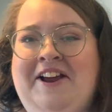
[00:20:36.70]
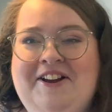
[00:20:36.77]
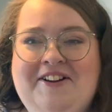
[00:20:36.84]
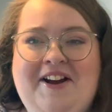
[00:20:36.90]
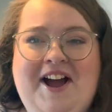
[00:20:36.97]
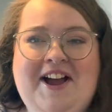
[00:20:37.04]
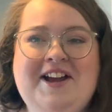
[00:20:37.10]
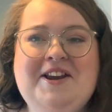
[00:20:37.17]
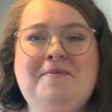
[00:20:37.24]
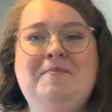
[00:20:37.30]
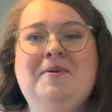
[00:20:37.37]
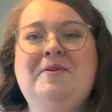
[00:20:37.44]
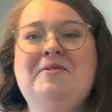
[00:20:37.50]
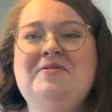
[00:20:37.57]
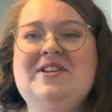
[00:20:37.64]
I'm going to
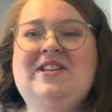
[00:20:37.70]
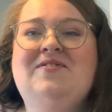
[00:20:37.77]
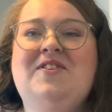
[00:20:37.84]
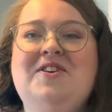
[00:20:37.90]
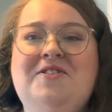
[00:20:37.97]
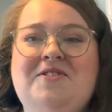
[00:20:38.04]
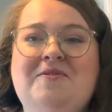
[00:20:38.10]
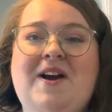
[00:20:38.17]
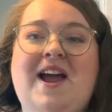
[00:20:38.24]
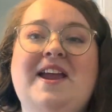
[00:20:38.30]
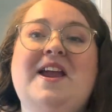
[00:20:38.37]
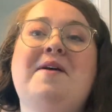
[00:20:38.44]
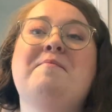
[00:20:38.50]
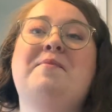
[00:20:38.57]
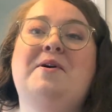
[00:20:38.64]
put all this food away
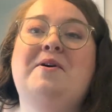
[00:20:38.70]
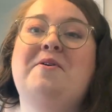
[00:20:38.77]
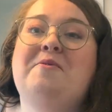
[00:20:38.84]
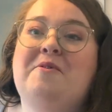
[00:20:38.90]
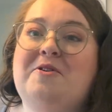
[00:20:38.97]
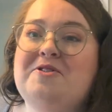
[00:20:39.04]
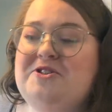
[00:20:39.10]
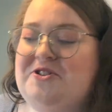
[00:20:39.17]
and put a wash